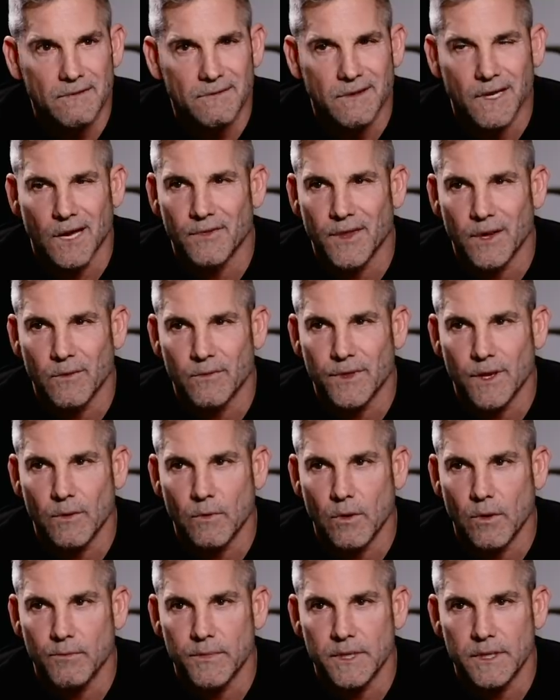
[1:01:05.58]
No, they, they
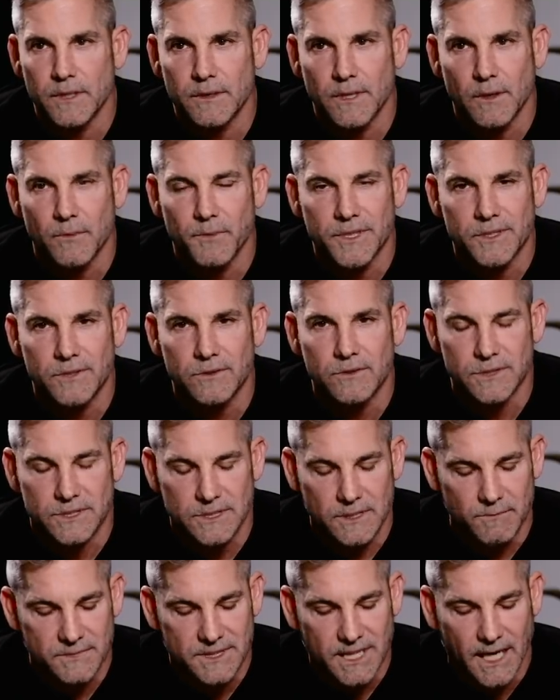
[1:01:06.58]
won't be. They'll be doing
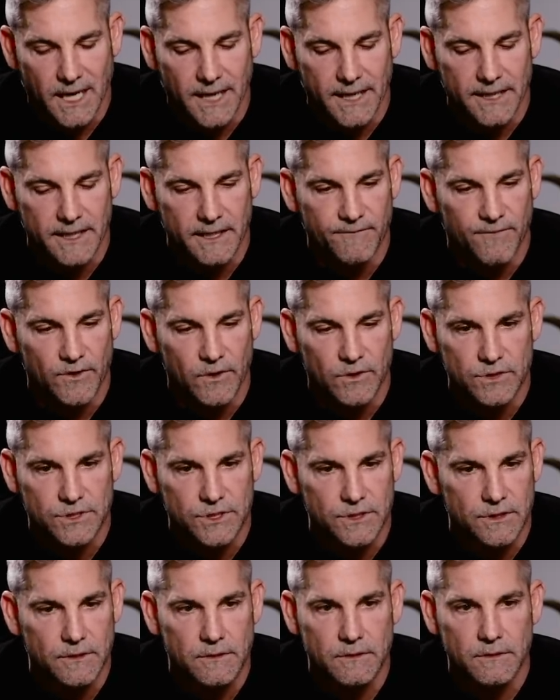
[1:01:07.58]
some tiny
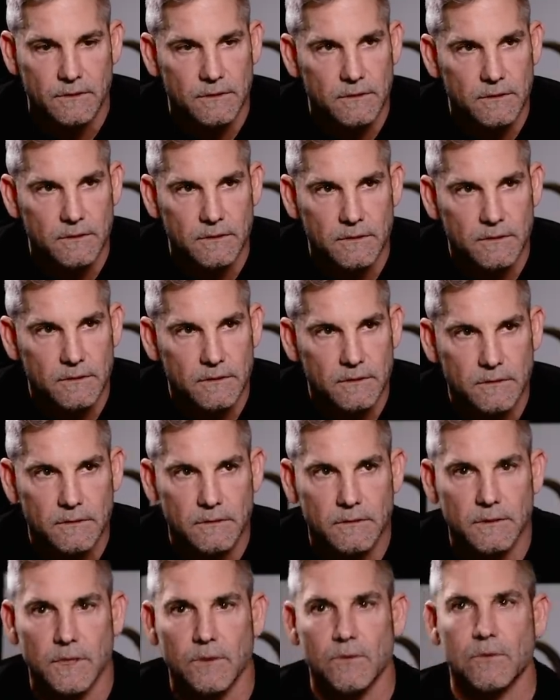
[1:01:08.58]
version. Yeah.
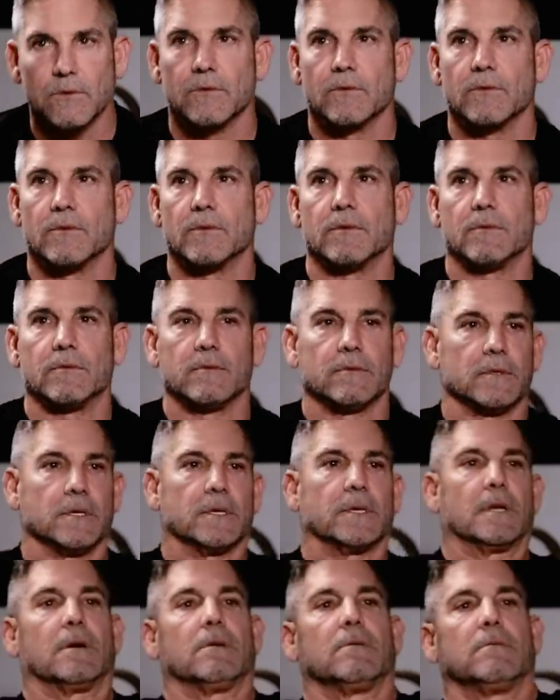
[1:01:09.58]
That will,
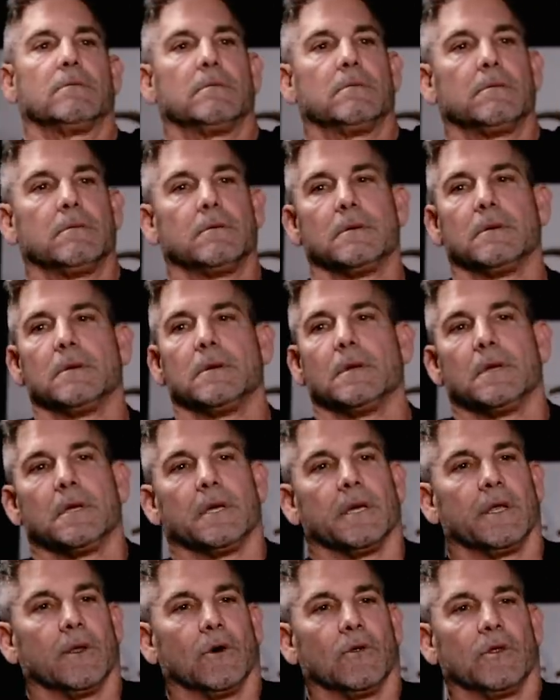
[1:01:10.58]
you know,
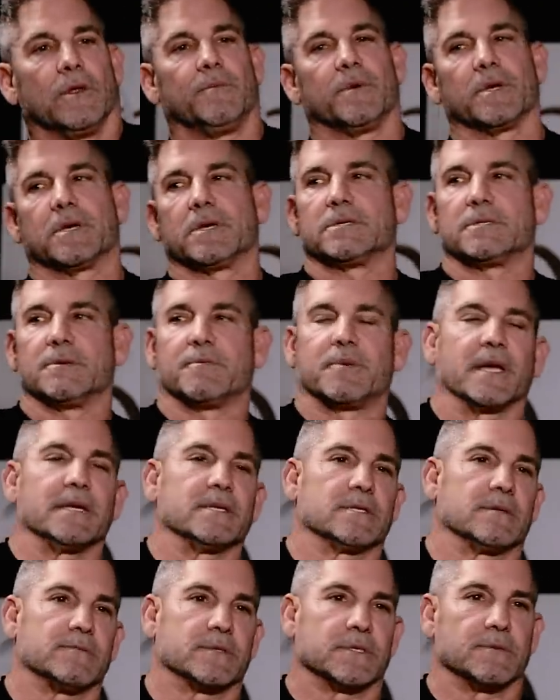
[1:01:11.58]
and only because it
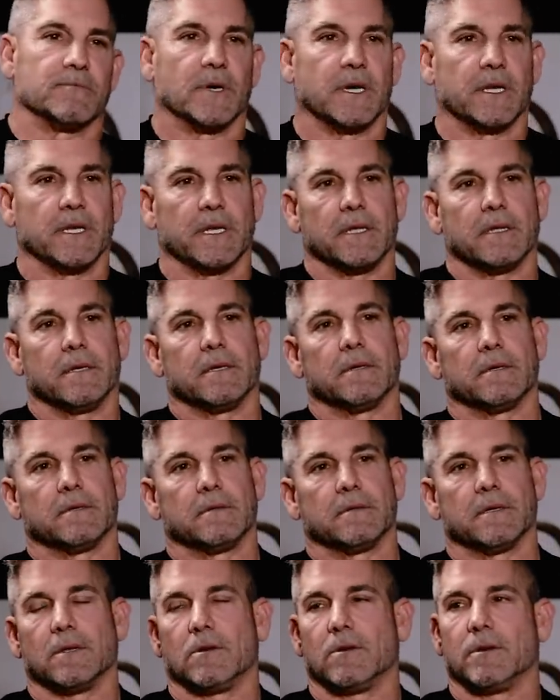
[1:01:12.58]
pays them some money.
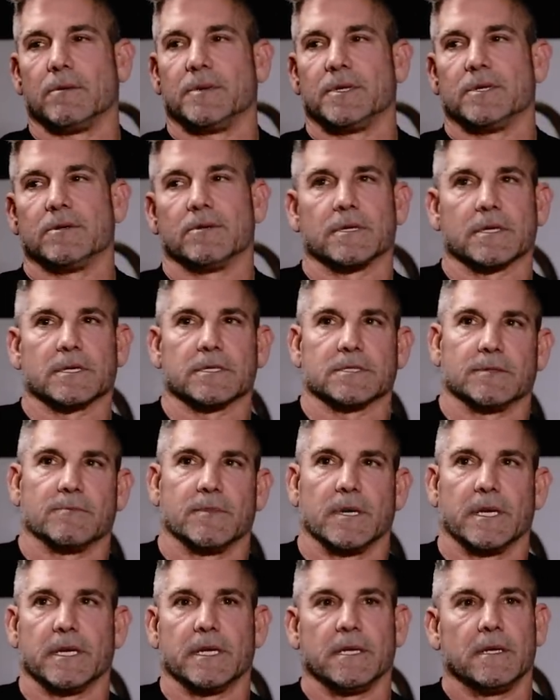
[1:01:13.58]
Mm-hmm. They'll only be doing it because of
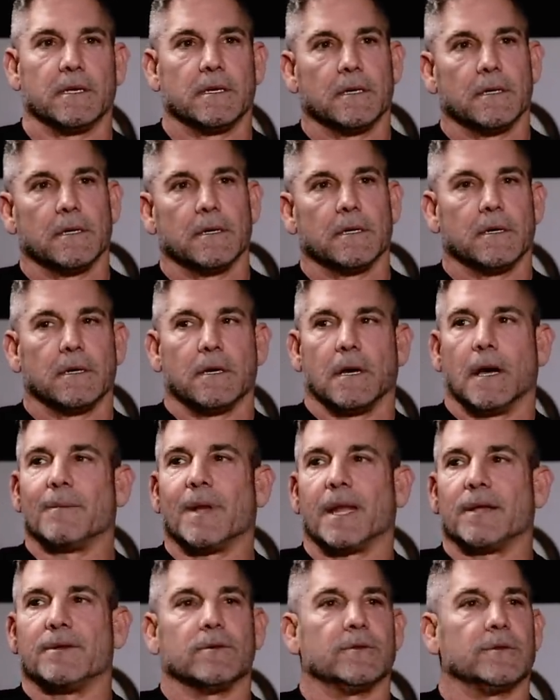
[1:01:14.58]
money. Mm-hmm. I'm
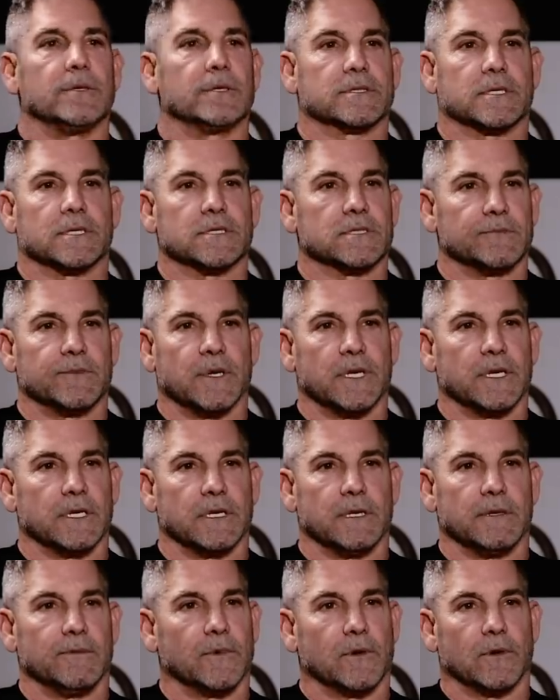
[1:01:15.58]
not doing this because of money
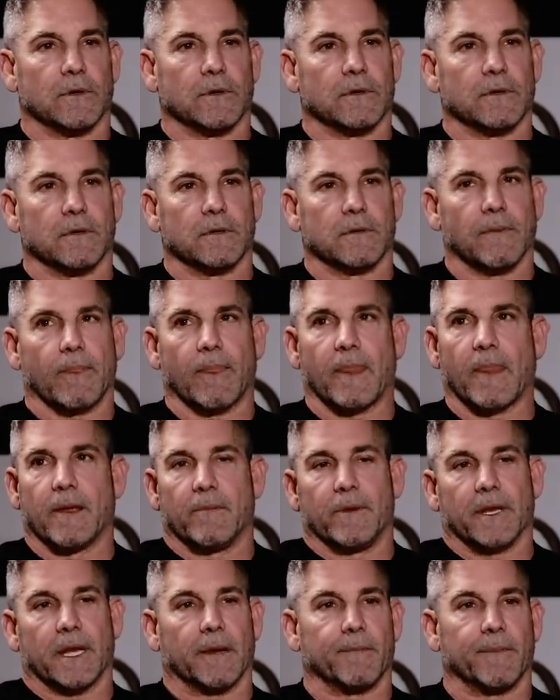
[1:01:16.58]
anymore. Yeah.
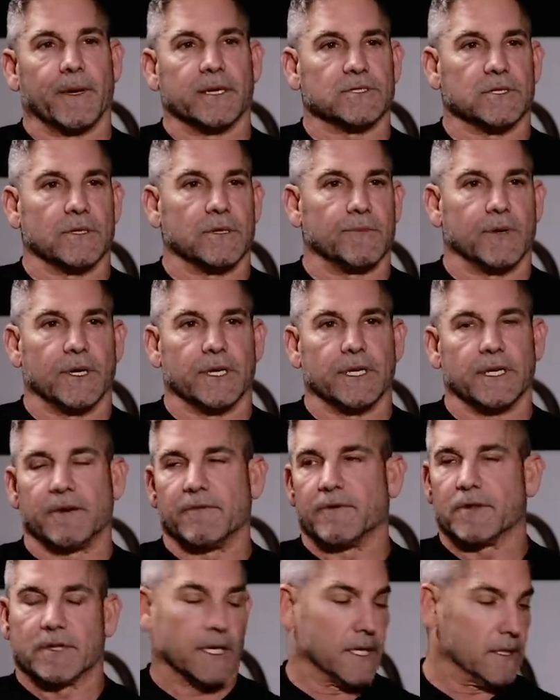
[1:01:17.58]
I mean, I measure the money,
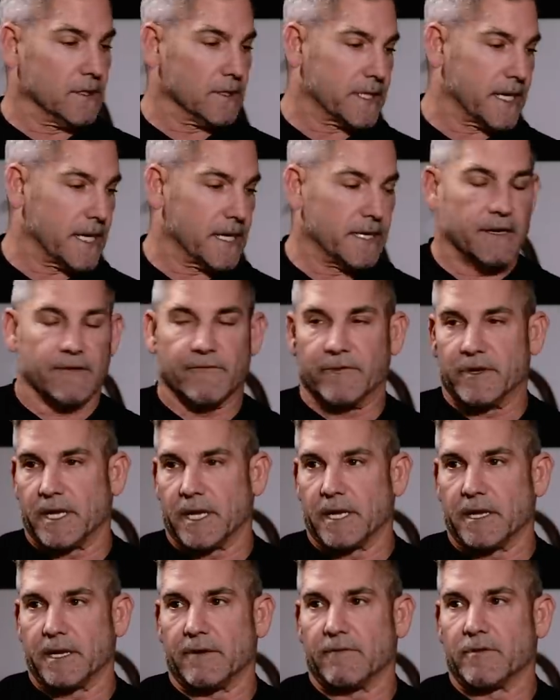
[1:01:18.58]
everything. I look at it every
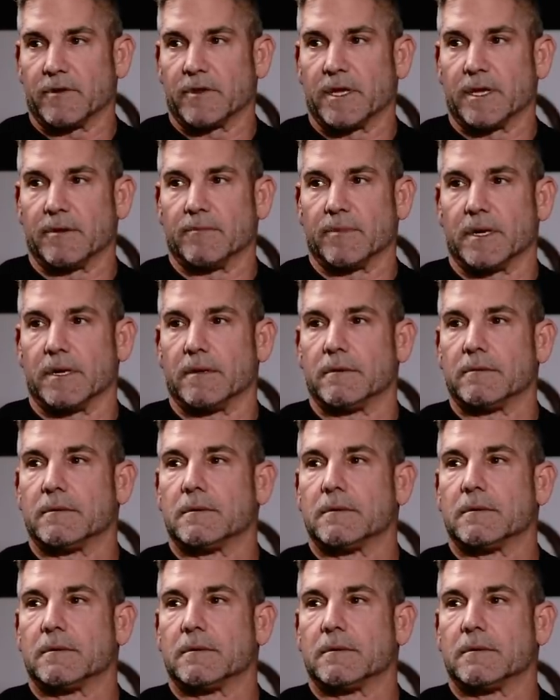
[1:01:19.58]
day and everything, but